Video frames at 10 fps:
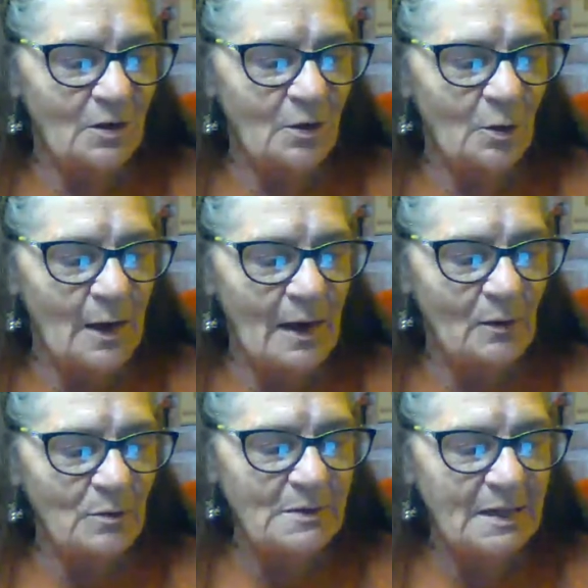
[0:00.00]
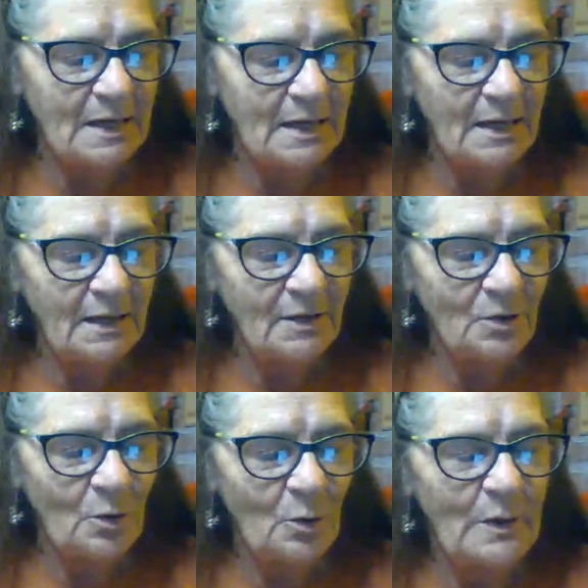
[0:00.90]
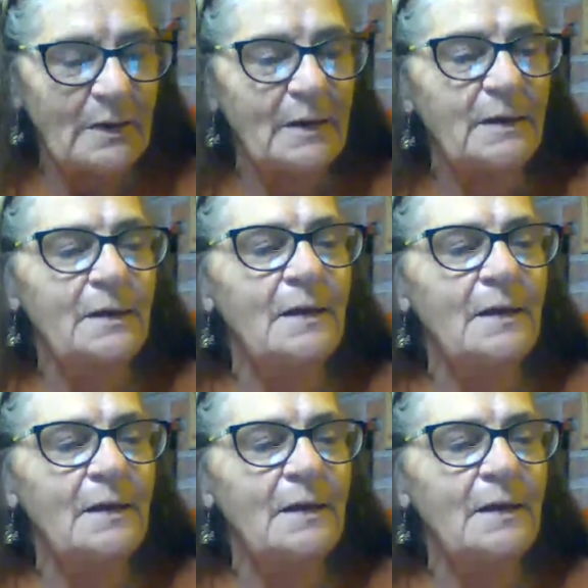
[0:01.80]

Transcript: crowned king and queen